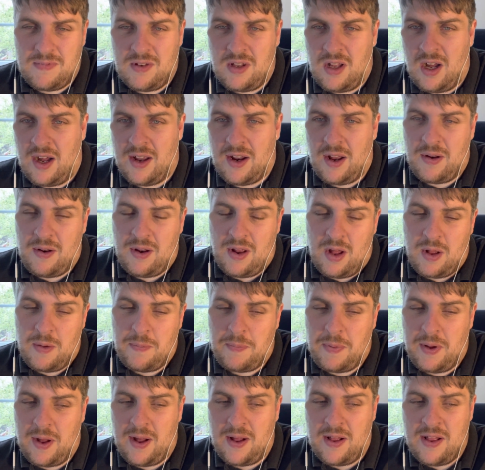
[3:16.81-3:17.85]
I don't know,
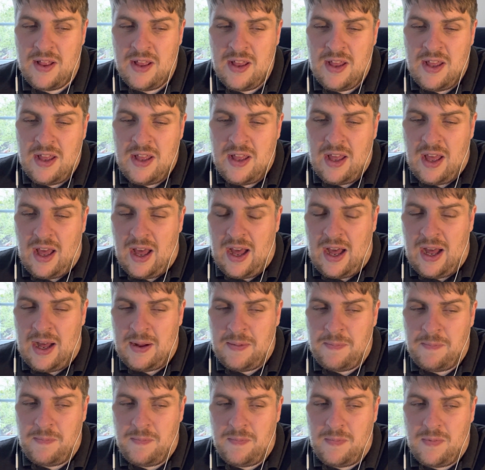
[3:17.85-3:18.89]
but
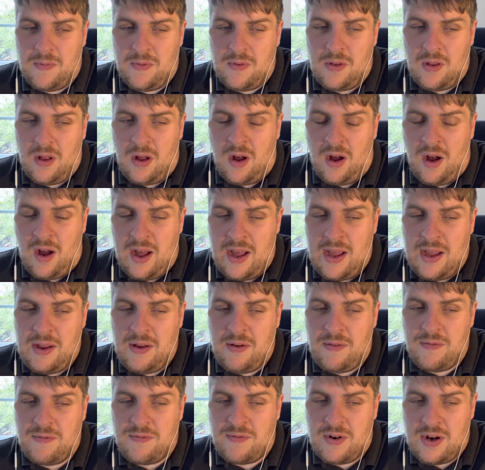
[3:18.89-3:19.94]

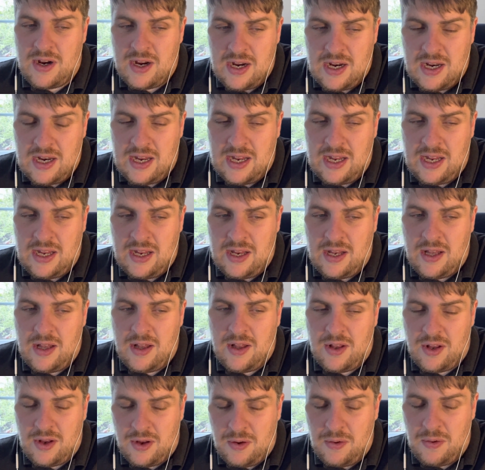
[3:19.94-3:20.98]
I really
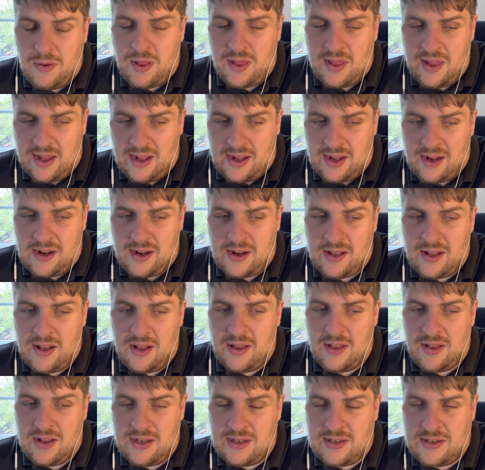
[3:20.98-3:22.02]
do think
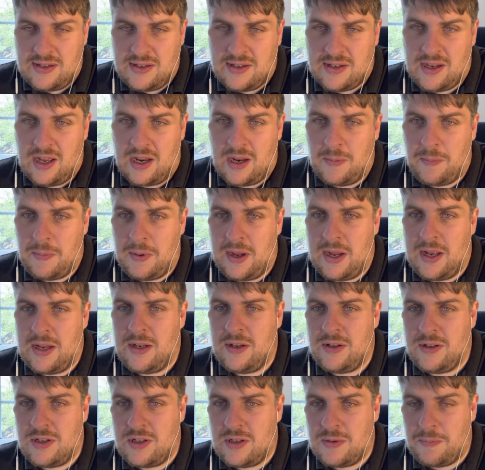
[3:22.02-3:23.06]
that this is going to be an
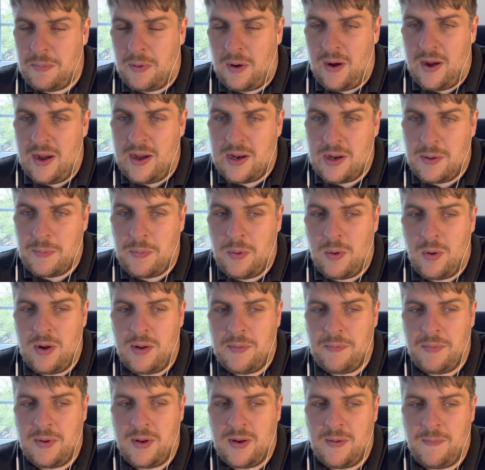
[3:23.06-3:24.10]
inspired
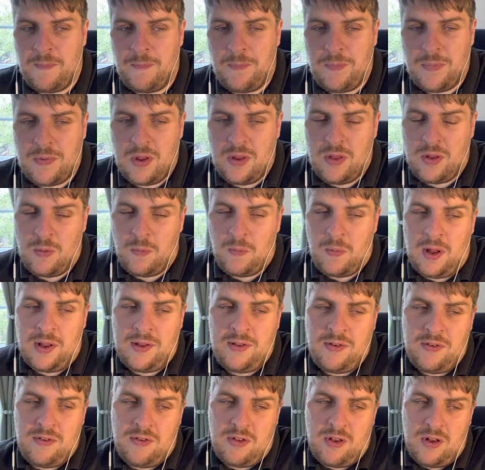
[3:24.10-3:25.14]
appointment. The
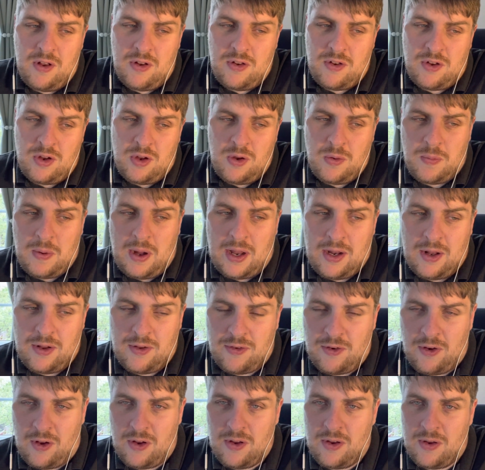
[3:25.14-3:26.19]
ones that do well at
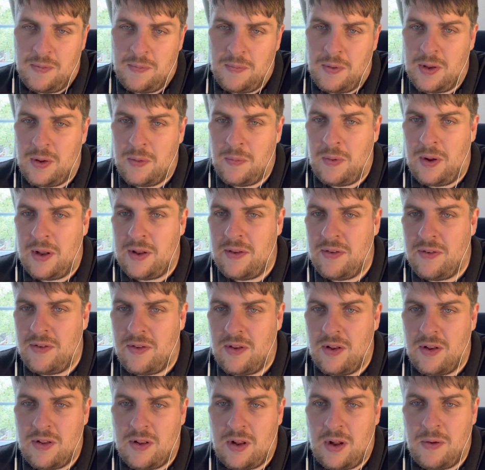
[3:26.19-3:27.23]
Tottenham are the ones
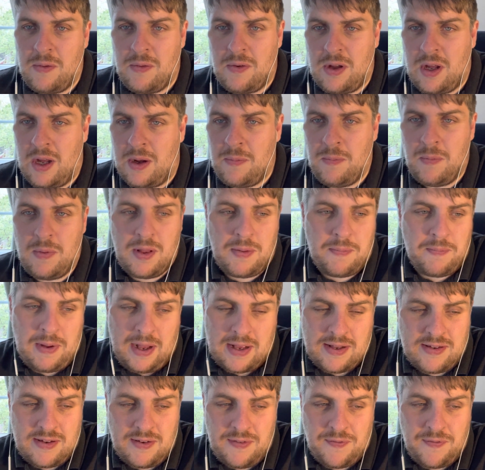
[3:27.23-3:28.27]
that don't come with
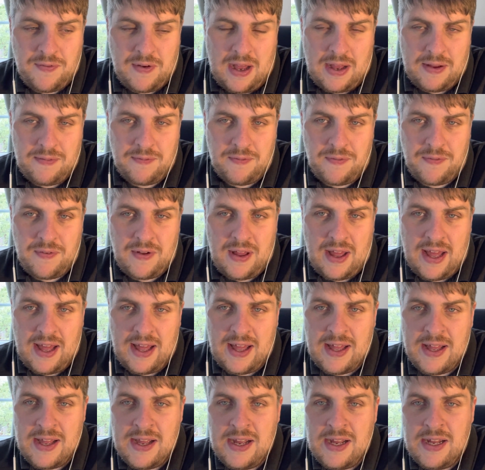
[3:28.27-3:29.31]
massive fanfare.
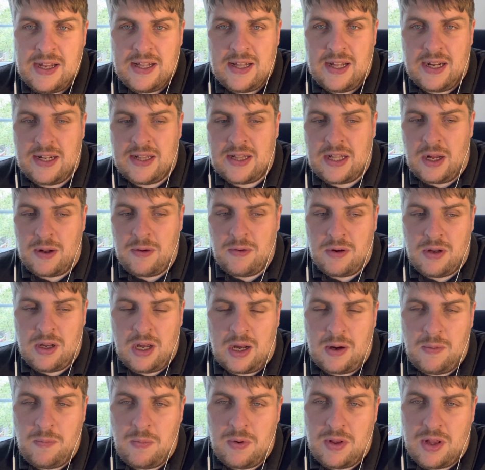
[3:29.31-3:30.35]
They don't
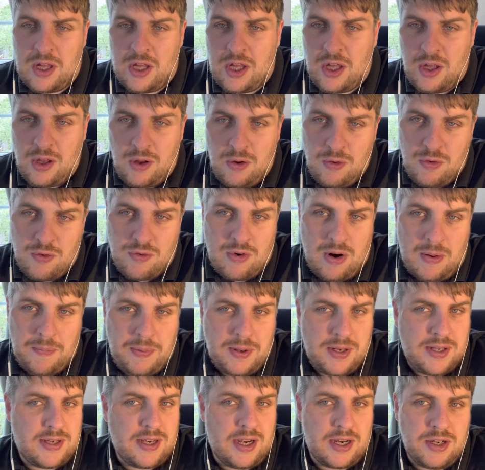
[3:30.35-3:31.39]
come with a huge
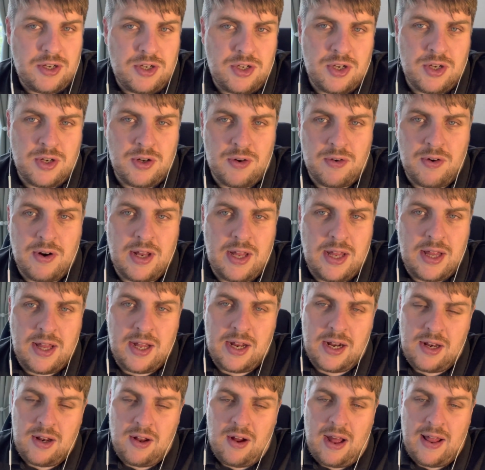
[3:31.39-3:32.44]
reputation or
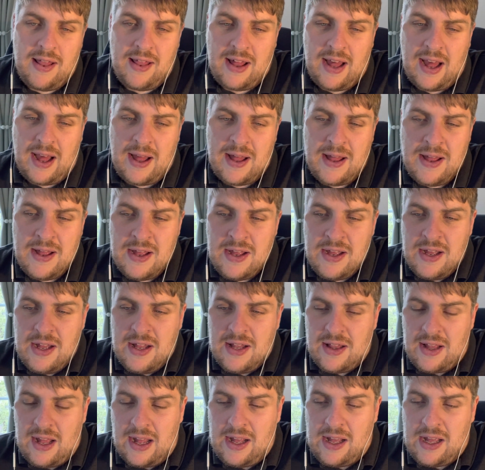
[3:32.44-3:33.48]
anything like that.
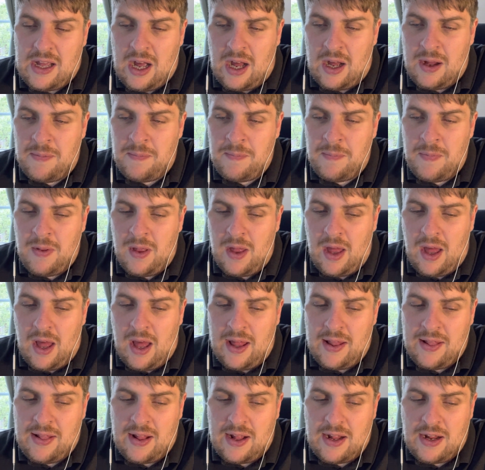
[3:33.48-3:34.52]
They come
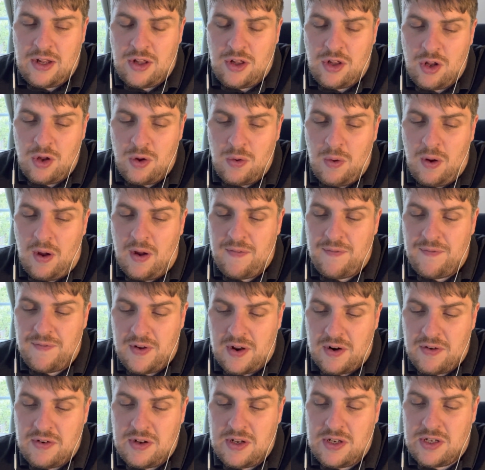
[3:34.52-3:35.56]
and they do a
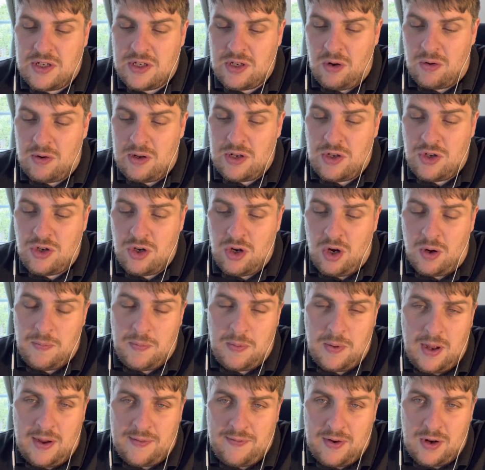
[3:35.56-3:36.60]
very solid job.
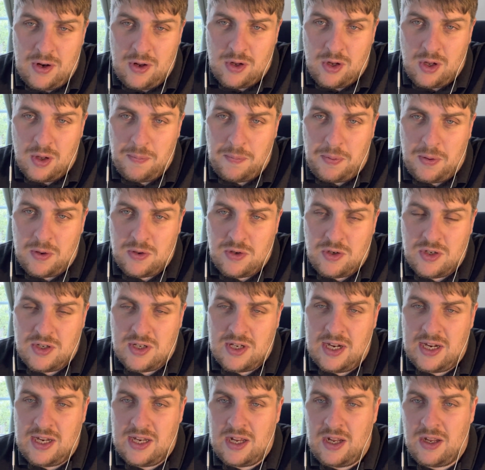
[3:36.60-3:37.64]
You have a look at
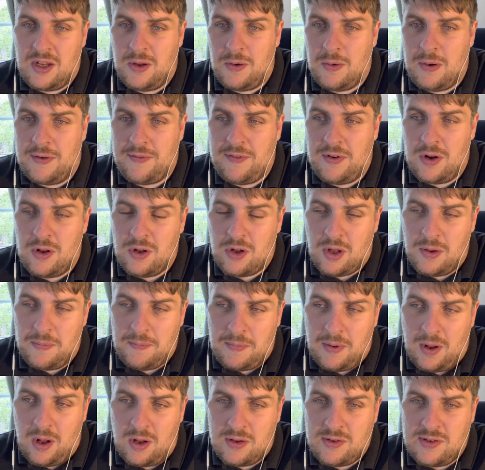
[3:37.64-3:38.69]
Pochettino, you have a look at
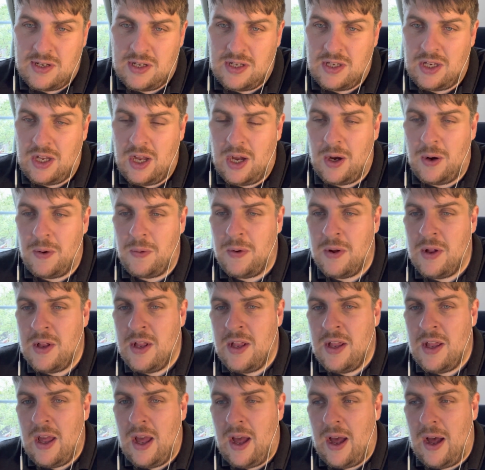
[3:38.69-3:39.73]
Martin Jol,
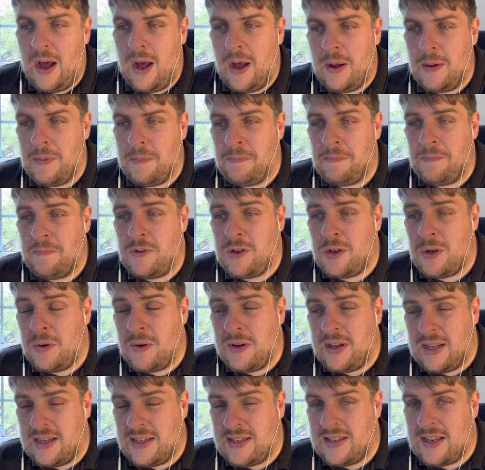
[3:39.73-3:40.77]
to an
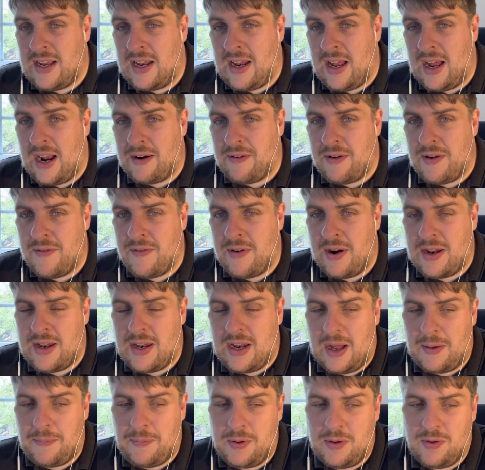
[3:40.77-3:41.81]
extent Harry
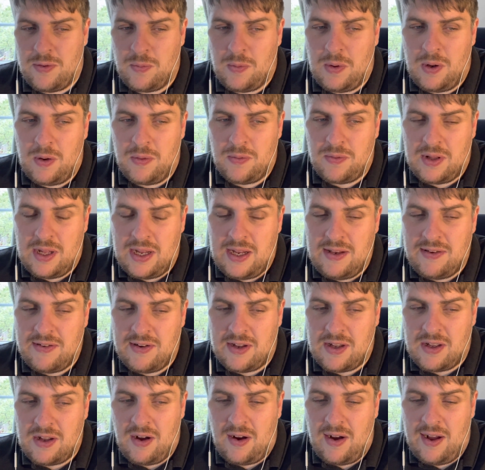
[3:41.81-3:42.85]
Redknapp as well. These are
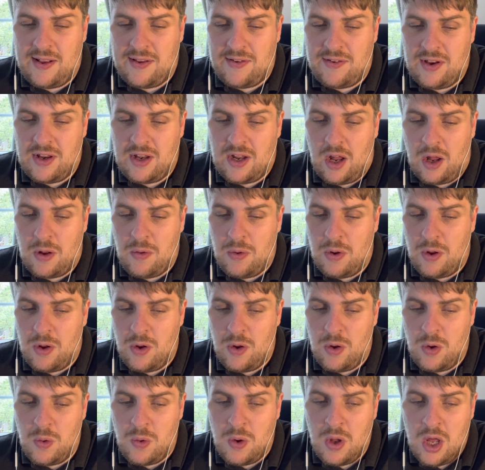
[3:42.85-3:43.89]
guys,
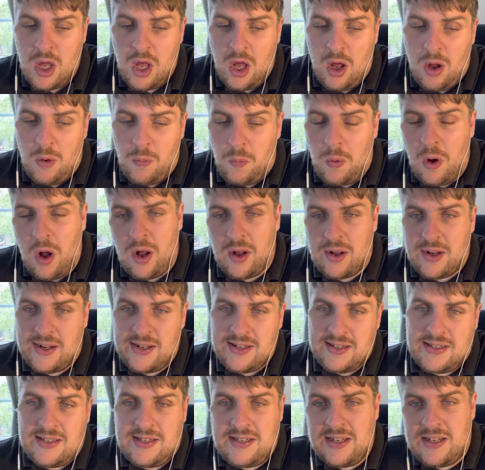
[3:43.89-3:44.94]
who weren't
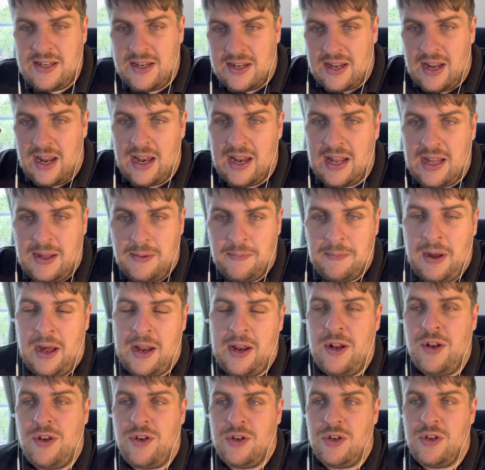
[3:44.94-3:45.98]
considered elite
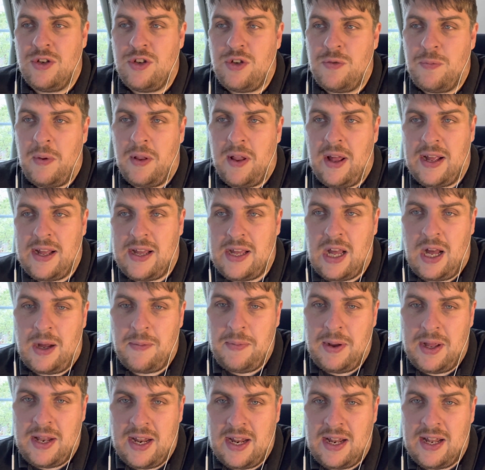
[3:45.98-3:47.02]
managers, but they come
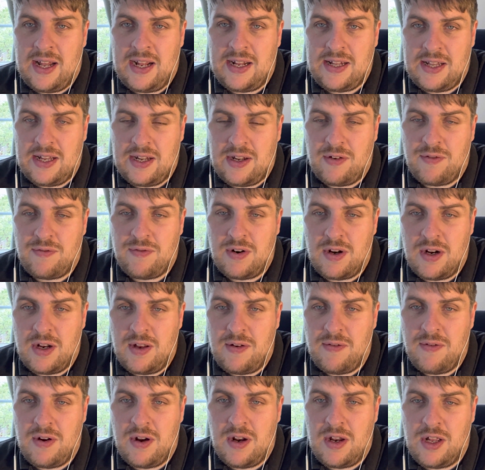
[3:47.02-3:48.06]
in and they did a really,
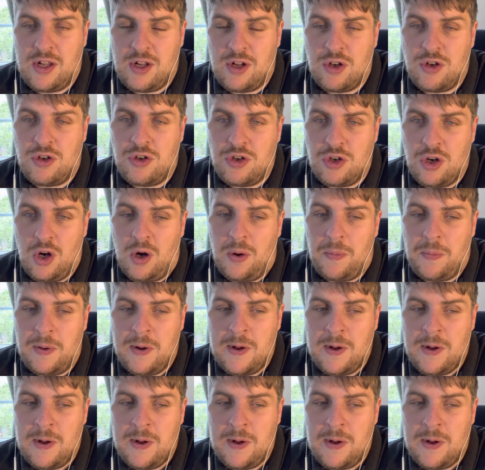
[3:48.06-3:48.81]
really good job.